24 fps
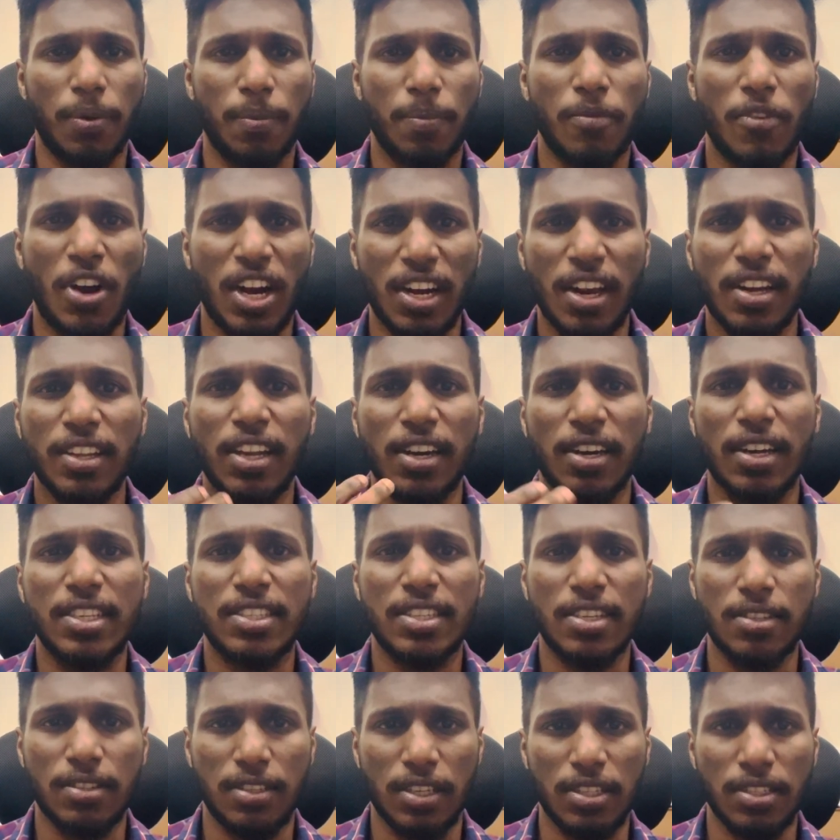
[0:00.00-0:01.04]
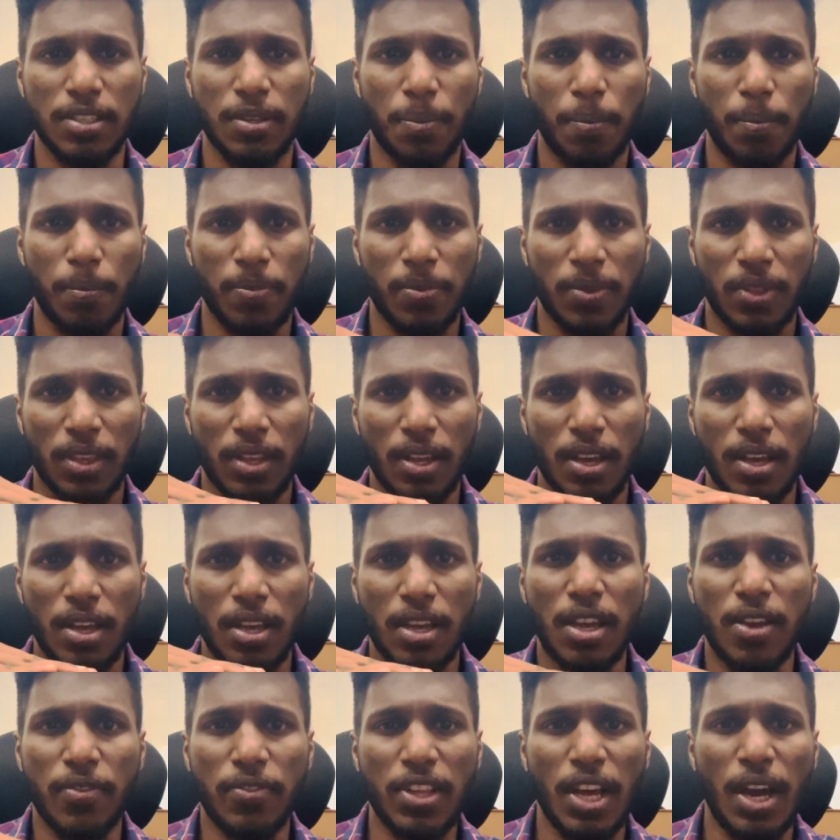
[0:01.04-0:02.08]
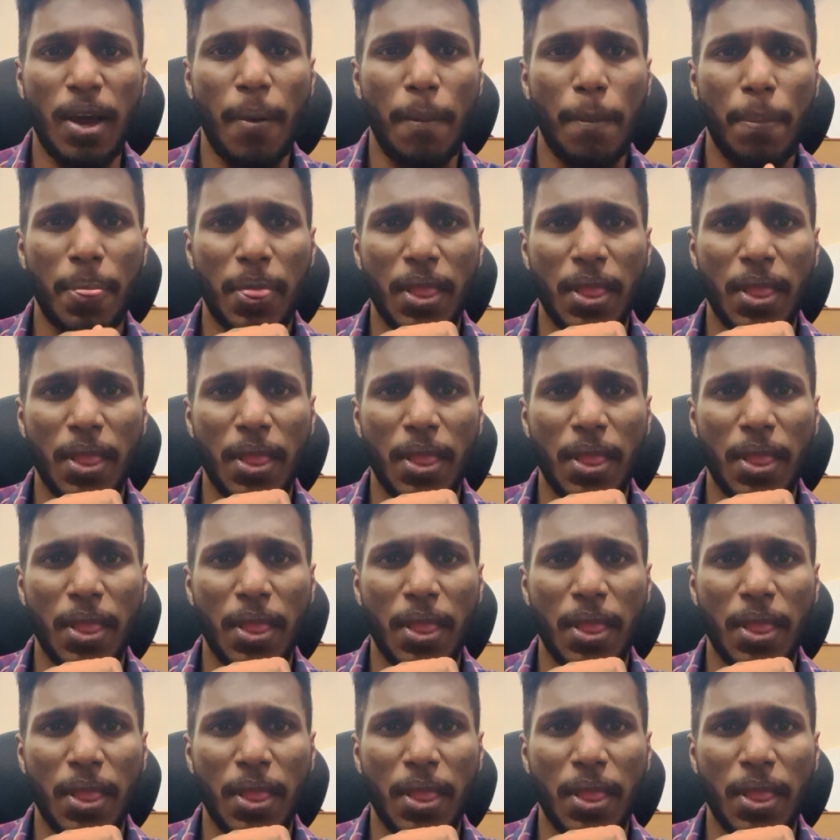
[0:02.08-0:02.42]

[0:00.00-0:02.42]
What are the reasons is, if the